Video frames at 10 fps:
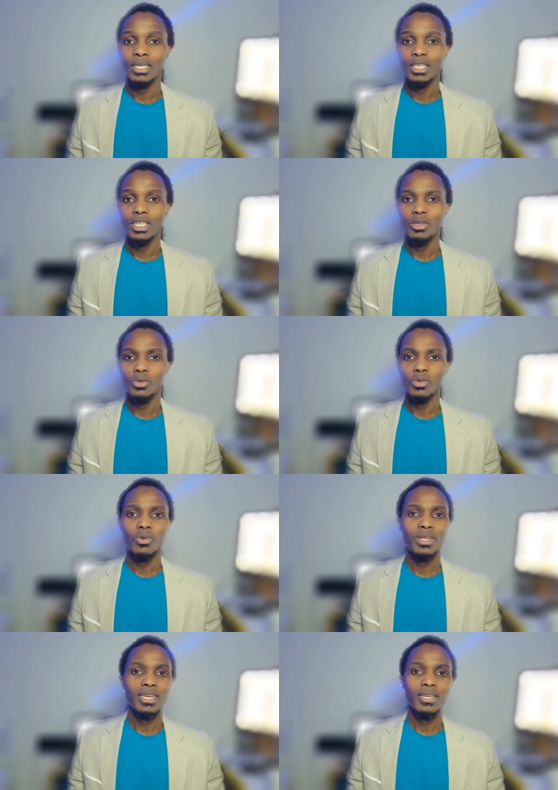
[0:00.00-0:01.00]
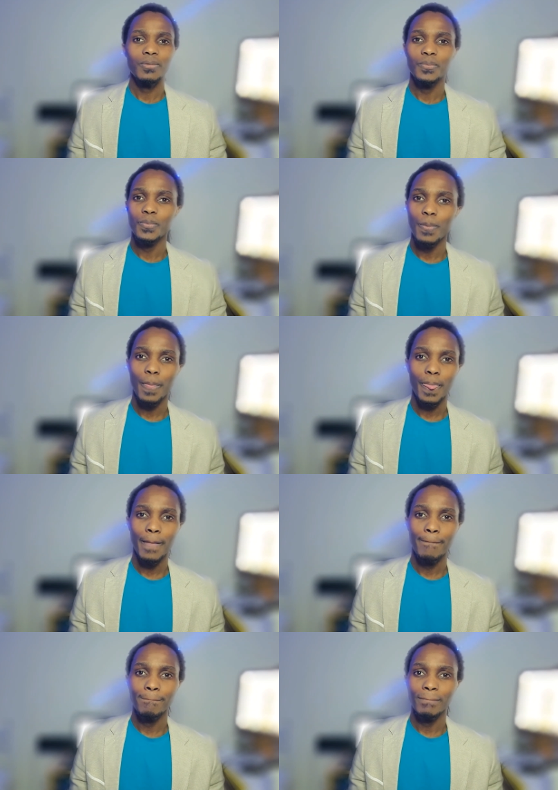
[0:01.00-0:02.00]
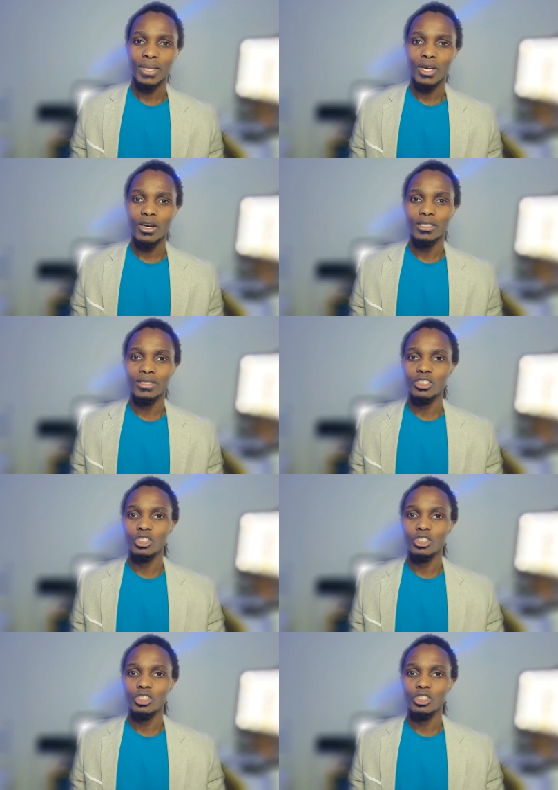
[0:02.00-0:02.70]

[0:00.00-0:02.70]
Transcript: You don't need this